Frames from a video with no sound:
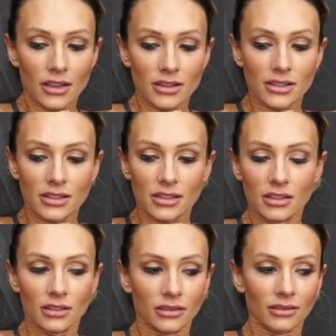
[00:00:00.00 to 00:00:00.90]
of you
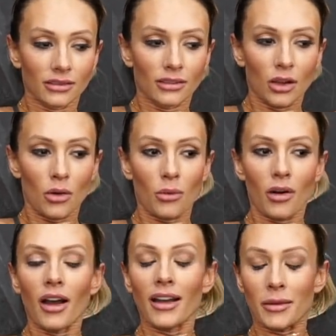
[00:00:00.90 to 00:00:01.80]
done for the day?
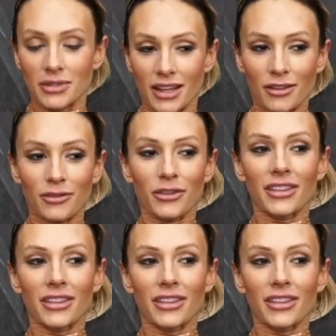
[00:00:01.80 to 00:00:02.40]
Here's